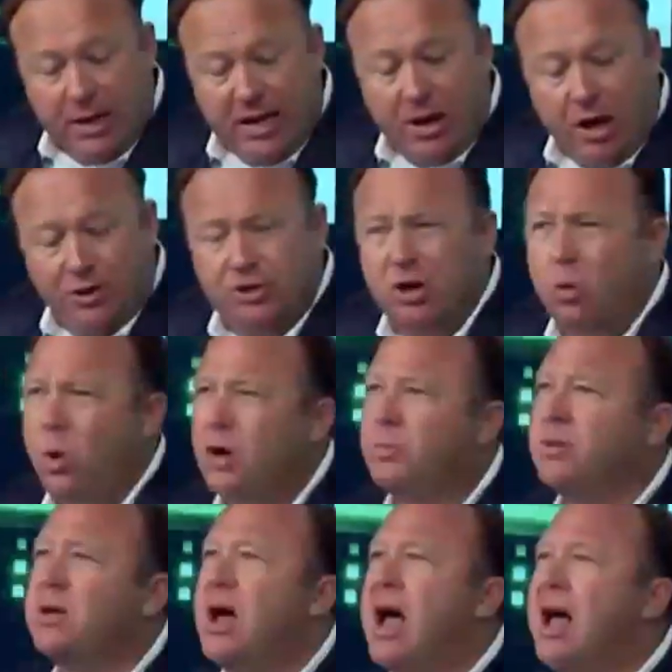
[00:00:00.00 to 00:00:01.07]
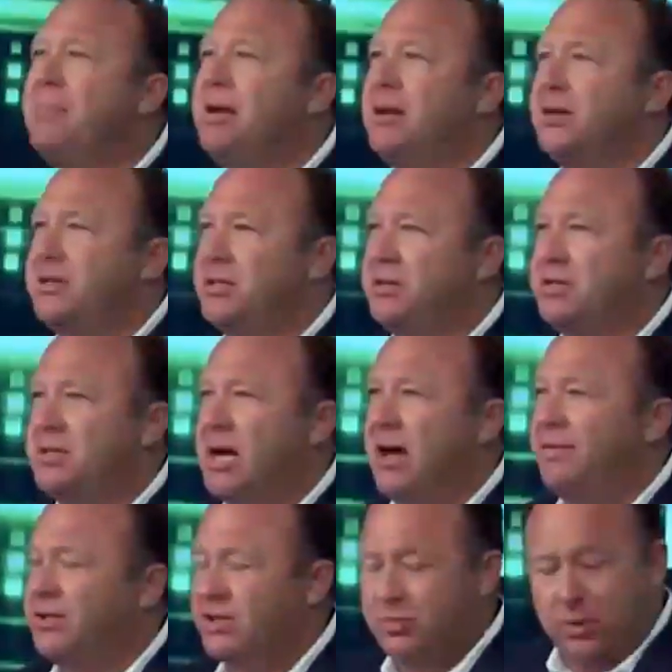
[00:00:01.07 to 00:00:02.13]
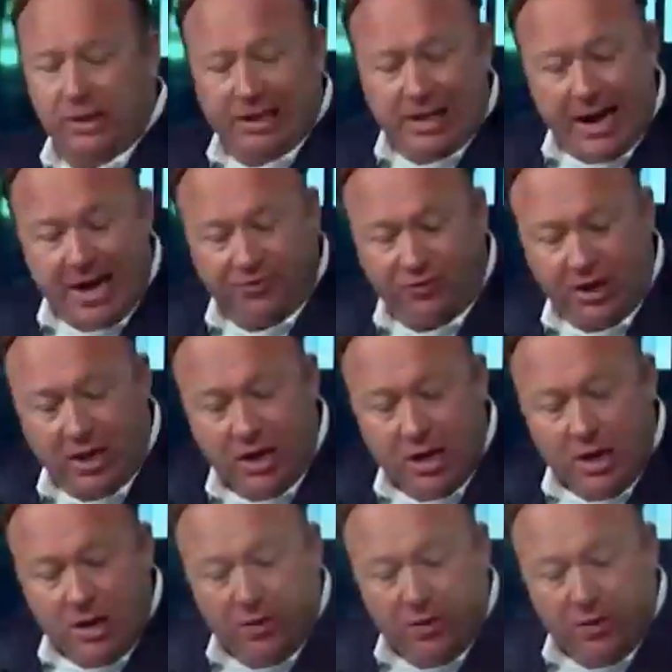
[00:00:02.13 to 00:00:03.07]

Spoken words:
He also worked with communists and stuff. He's just really nasty.